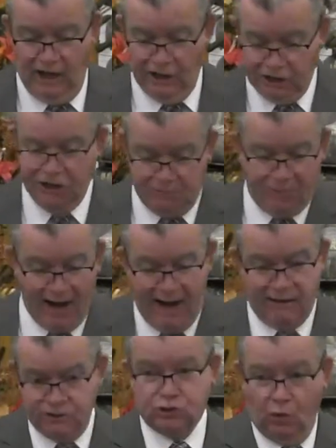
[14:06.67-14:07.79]
A good
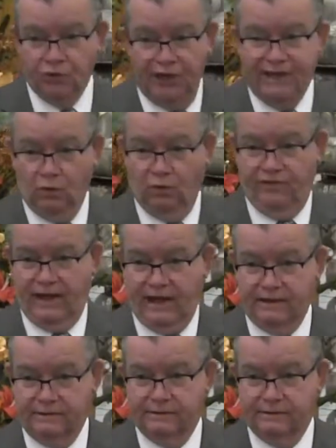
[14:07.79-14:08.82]
parent's going to deal with that.